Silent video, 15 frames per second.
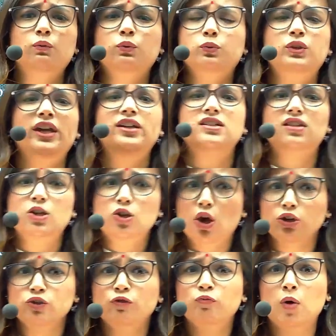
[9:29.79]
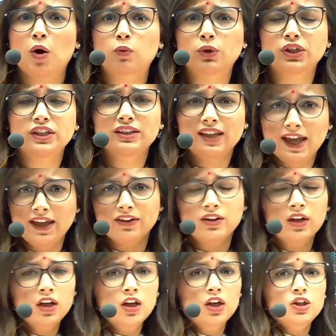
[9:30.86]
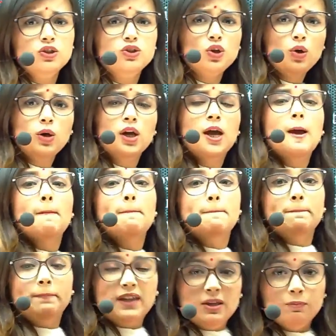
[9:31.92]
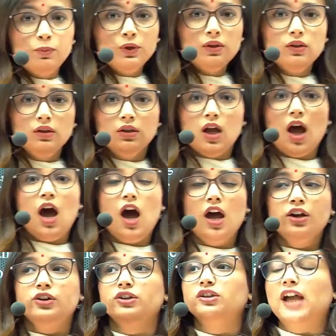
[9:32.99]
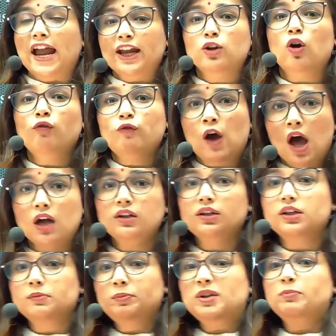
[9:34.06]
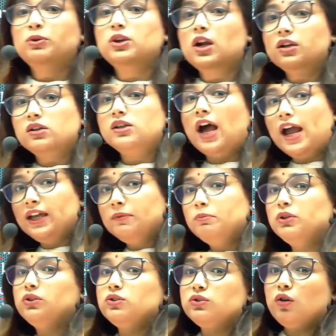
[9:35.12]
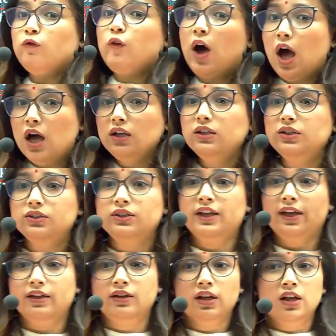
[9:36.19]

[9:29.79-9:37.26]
There is a lot of poverty there. So people are dying of hunger, people are dying because of hunger there.